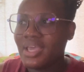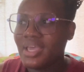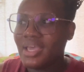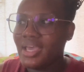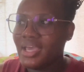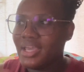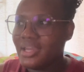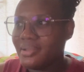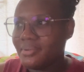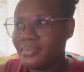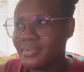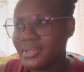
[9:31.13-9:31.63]

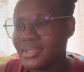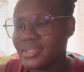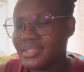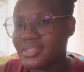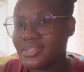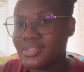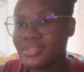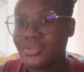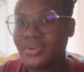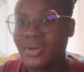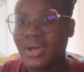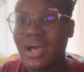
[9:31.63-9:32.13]
Anyways,
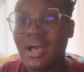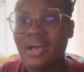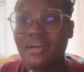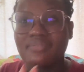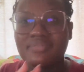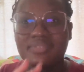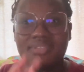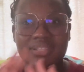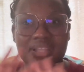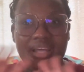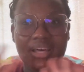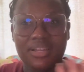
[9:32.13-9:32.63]
so
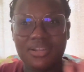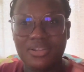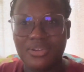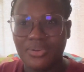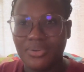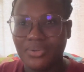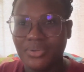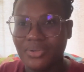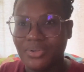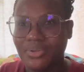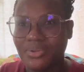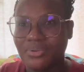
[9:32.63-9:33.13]
after that,
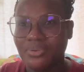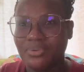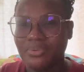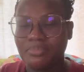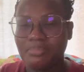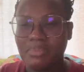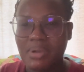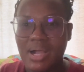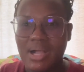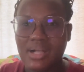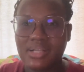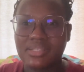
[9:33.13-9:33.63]
don't know,
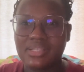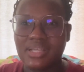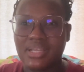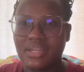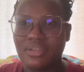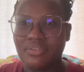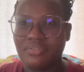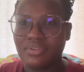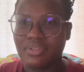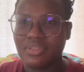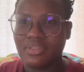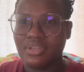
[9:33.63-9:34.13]
packed and
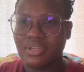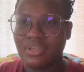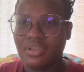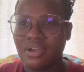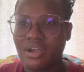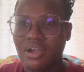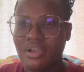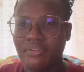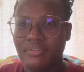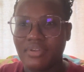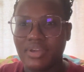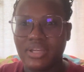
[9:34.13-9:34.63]
everything,
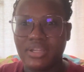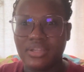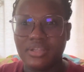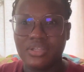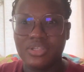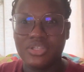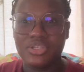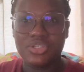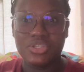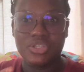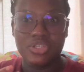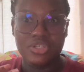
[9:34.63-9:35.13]
got ready.
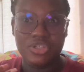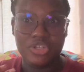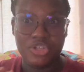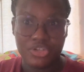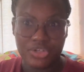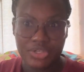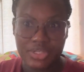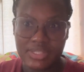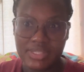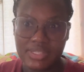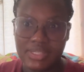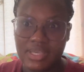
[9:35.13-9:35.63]
The
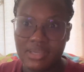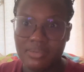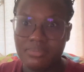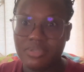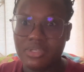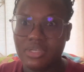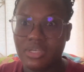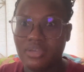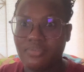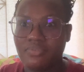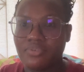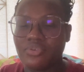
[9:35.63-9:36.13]
nurse came, she
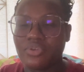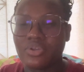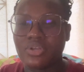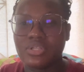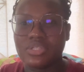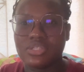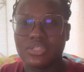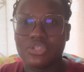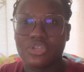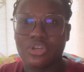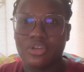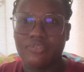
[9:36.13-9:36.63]
gave the
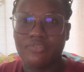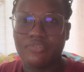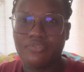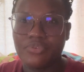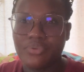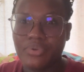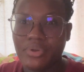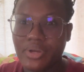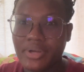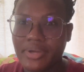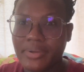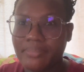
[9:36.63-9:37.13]
requisition
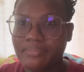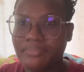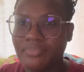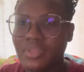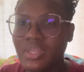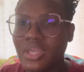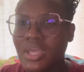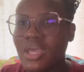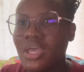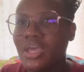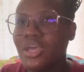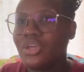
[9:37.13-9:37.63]
form.
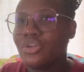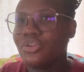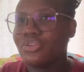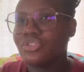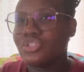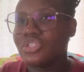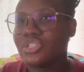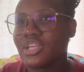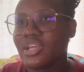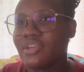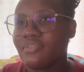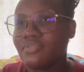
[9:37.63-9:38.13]
She
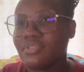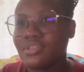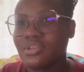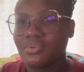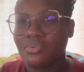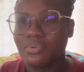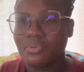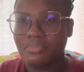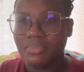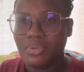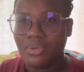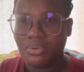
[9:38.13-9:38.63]
said everything
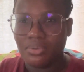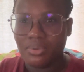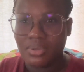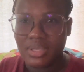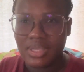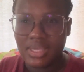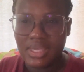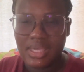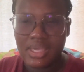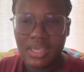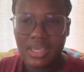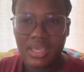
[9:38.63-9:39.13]
will be
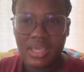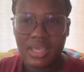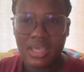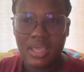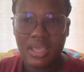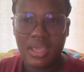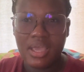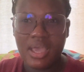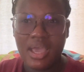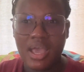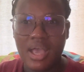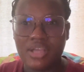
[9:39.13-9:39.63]

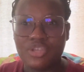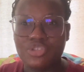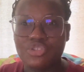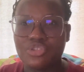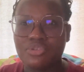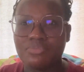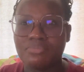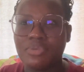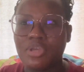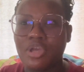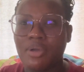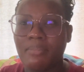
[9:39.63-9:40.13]
okay. I
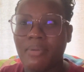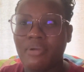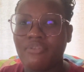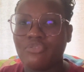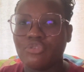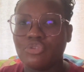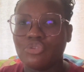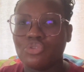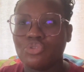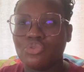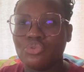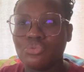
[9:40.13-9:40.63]
shouldn't be on my
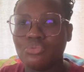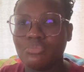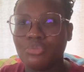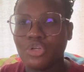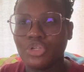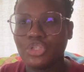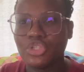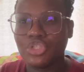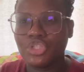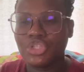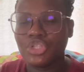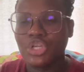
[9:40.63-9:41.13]
foot too
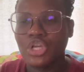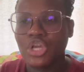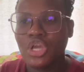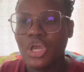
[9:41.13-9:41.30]
much.